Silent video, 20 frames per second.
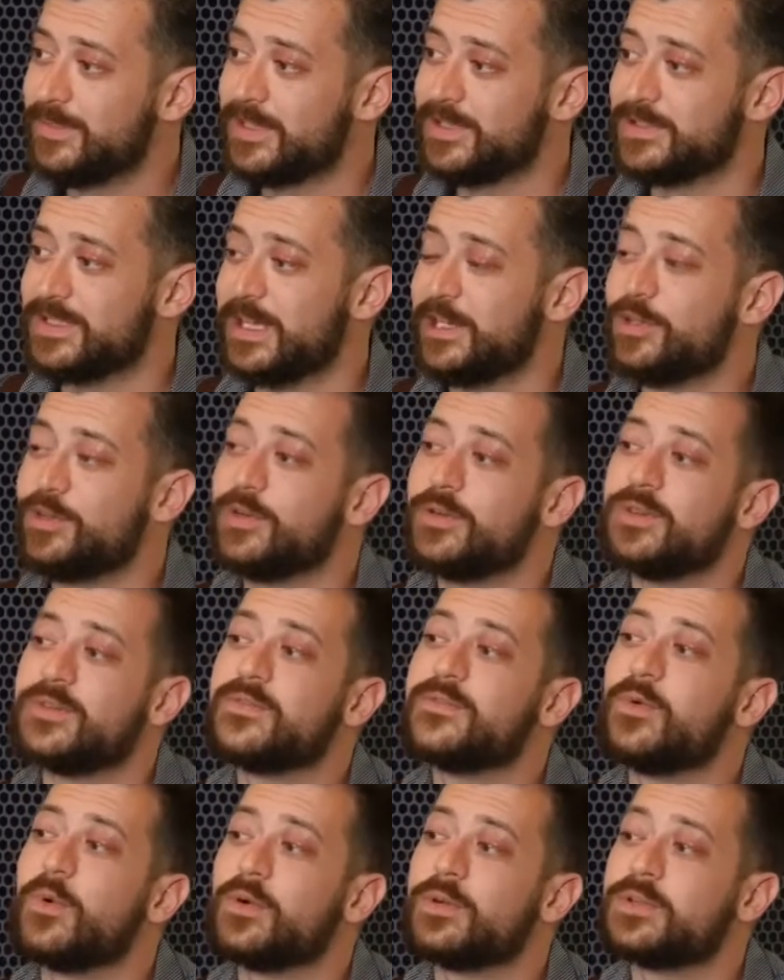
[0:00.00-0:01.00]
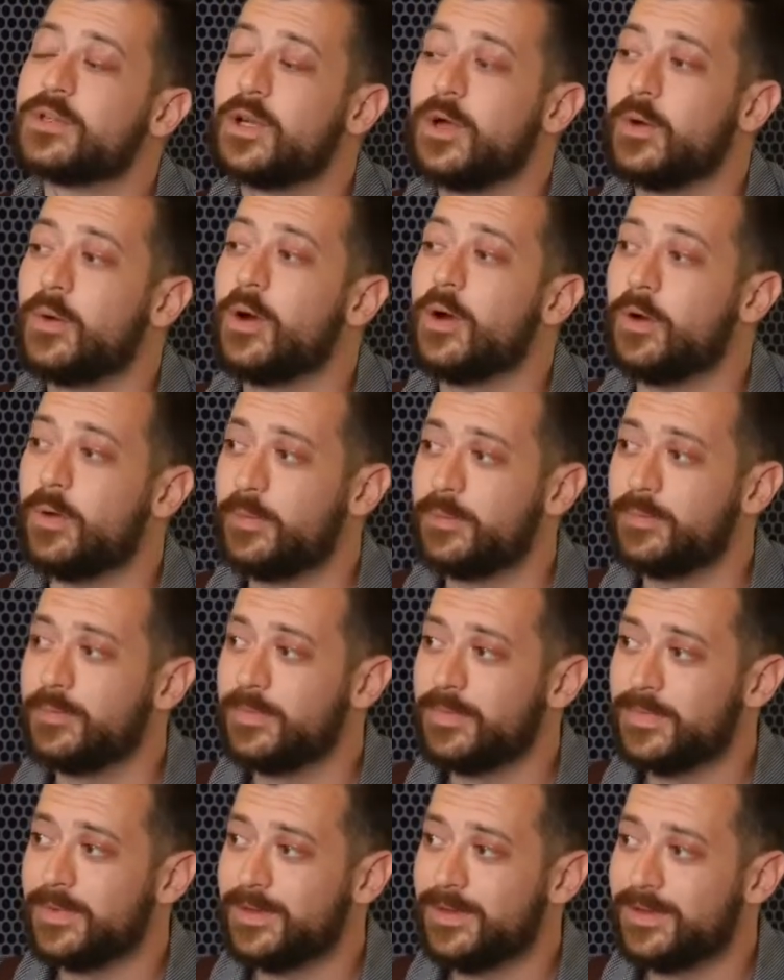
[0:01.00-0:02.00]
because I couldn't afford to go home.
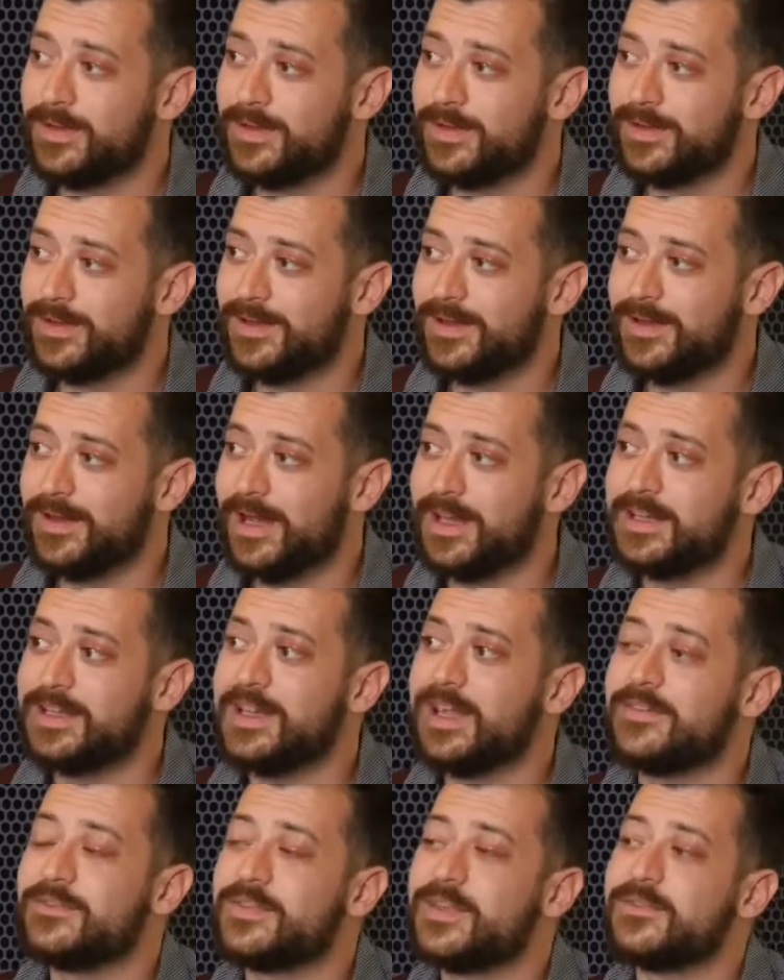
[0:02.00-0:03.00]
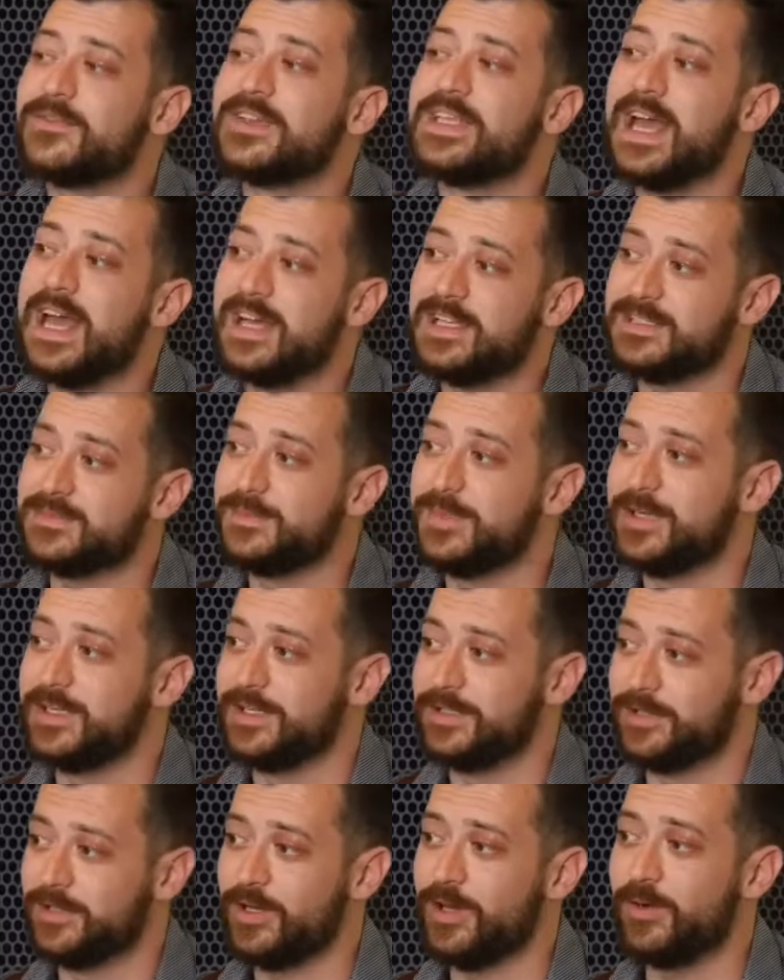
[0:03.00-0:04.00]
I didn't have enough gas
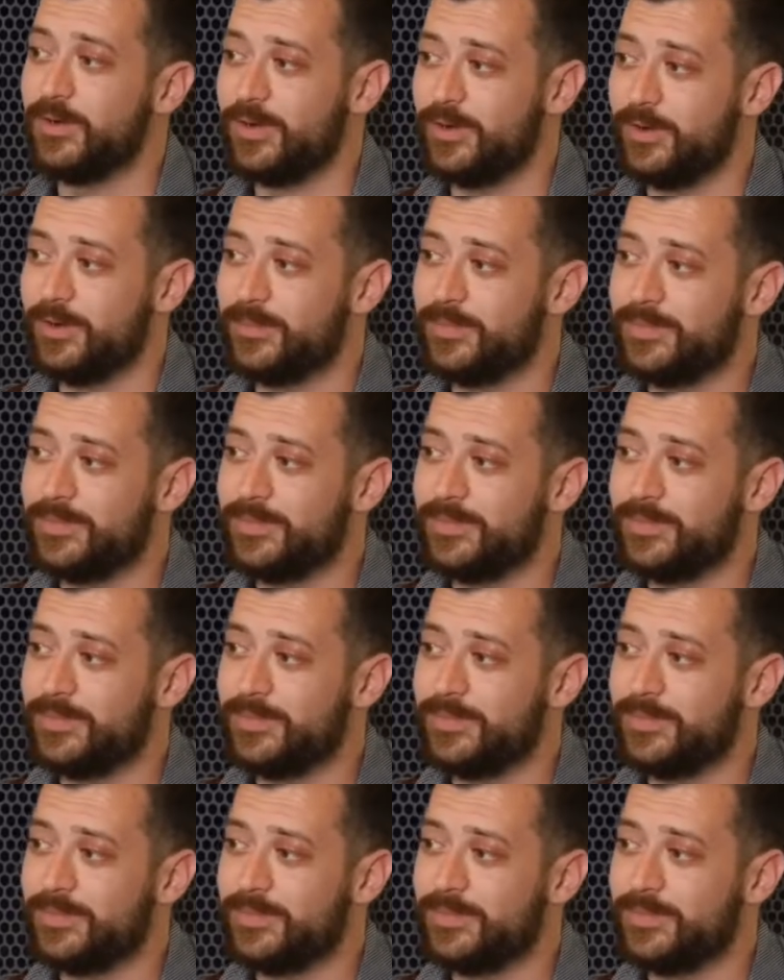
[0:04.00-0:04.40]
money to go home.